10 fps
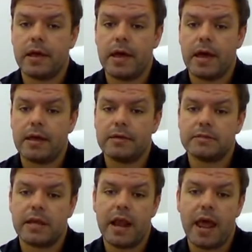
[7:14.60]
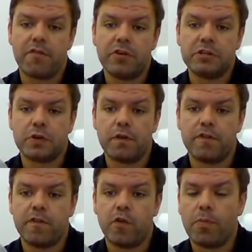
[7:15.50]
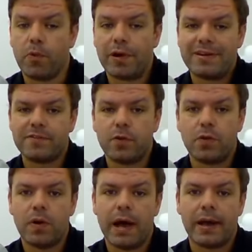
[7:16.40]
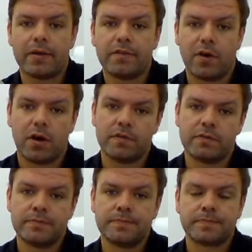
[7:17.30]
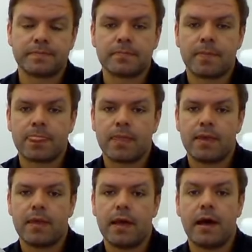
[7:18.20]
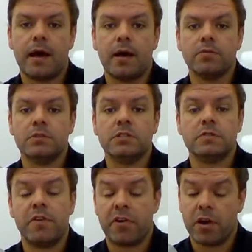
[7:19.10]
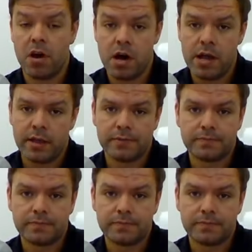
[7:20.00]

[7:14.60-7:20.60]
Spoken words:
has an average of 4.4 out of 5, which is very high.